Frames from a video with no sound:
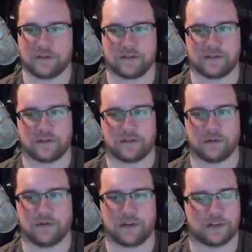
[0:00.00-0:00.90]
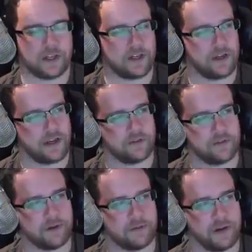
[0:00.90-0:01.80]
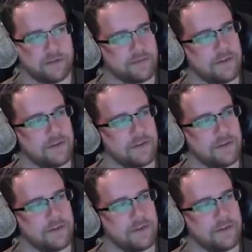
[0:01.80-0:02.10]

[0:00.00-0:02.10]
his thrifting channel I have with my wife,